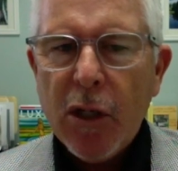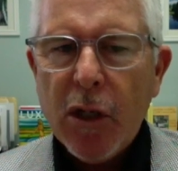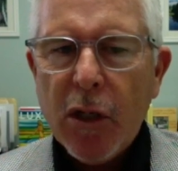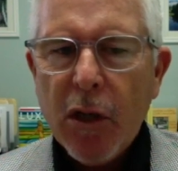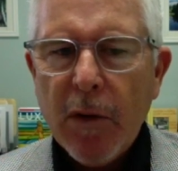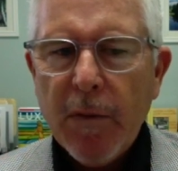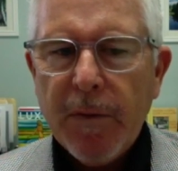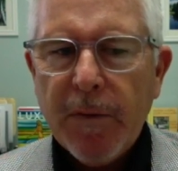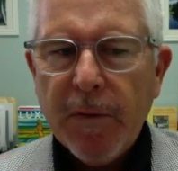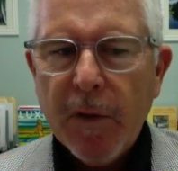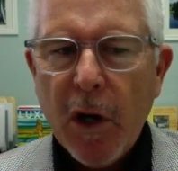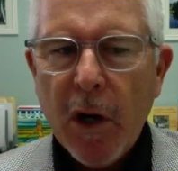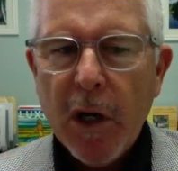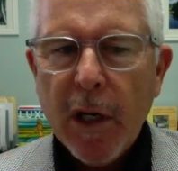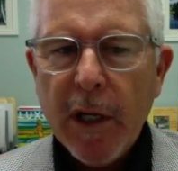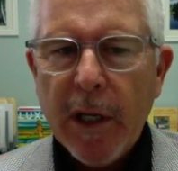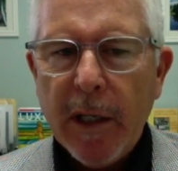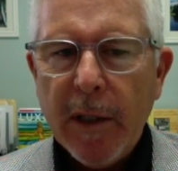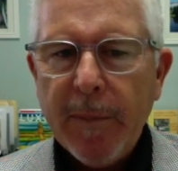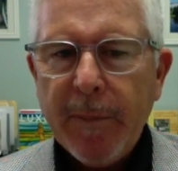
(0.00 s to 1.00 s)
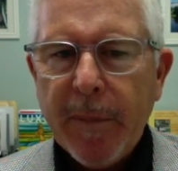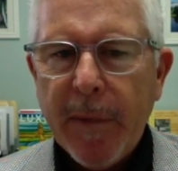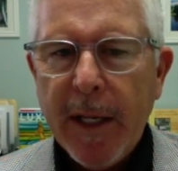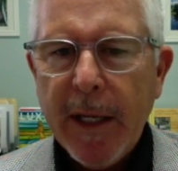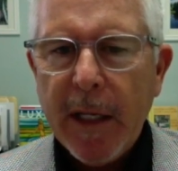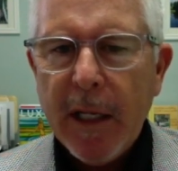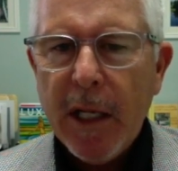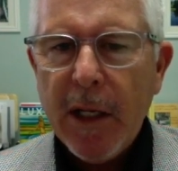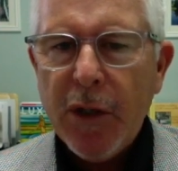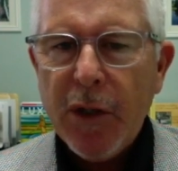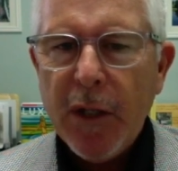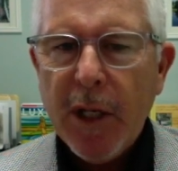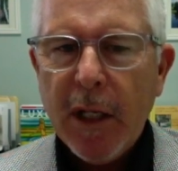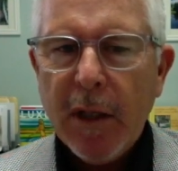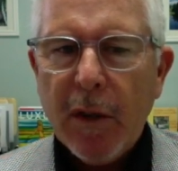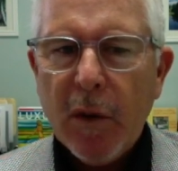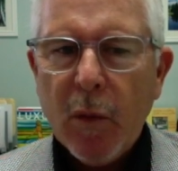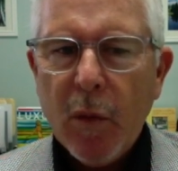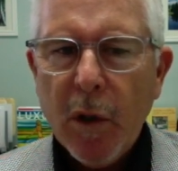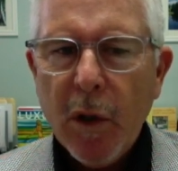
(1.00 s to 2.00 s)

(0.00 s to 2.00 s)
So Florida, like I said,